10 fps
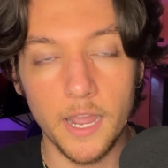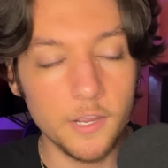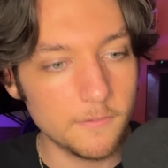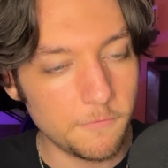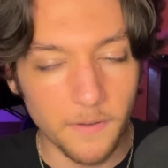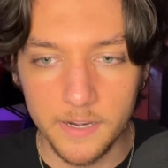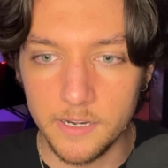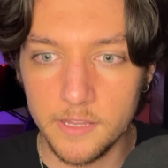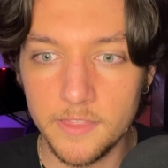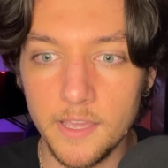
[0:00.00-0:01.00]
I couldn't find
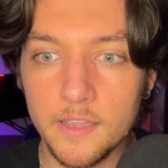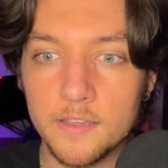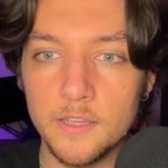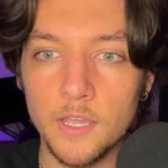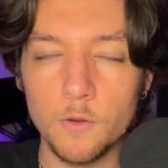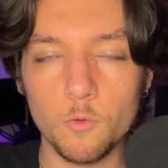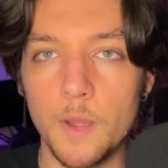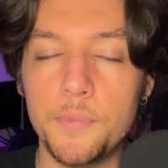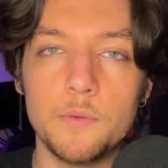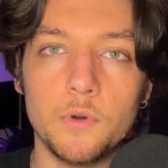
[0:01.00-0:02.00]
anything
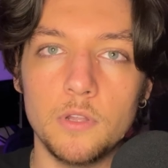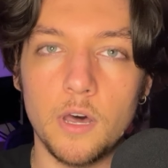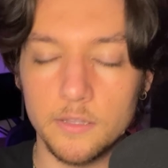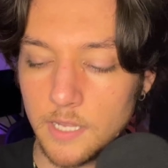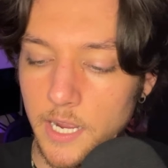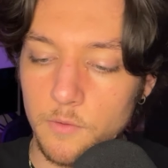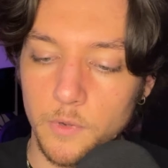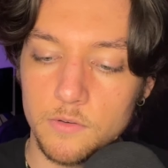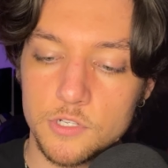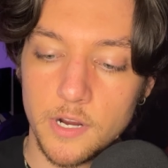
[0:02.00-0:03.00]
reputable online
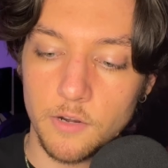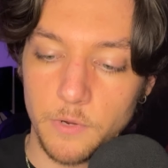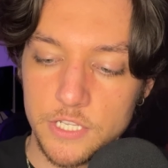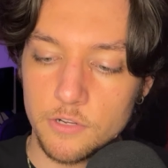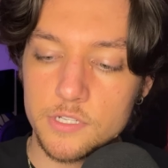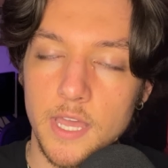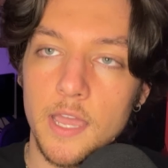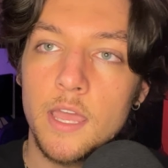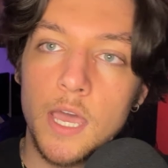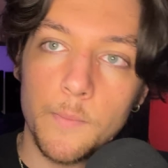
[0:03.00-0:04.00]
when trying to research
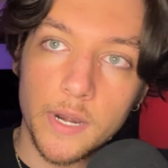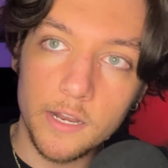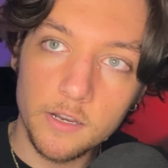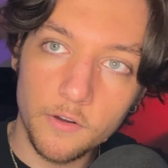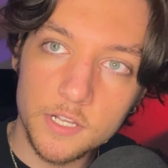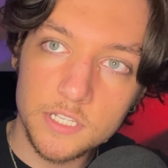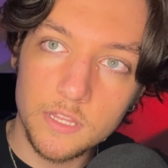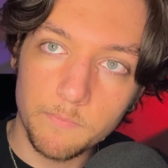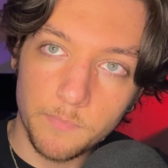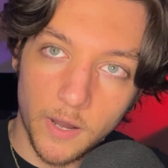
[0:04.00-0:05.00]
that, but I noticed
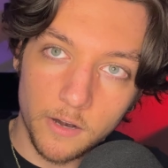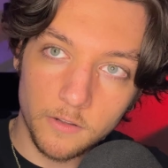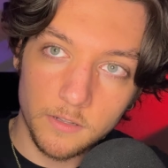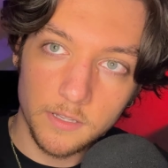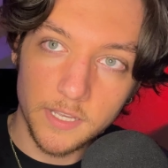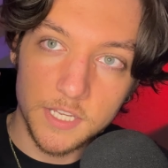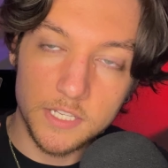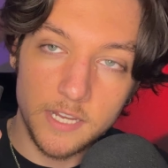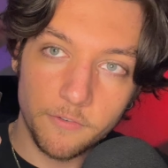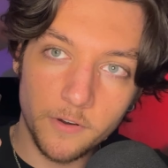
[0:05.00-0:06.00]
the bottle is
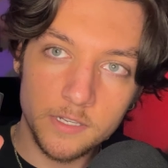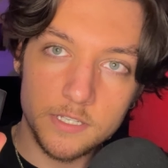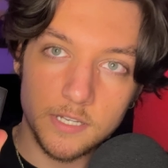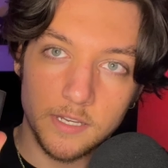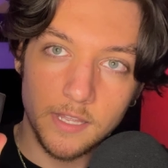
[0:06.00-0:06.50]
different.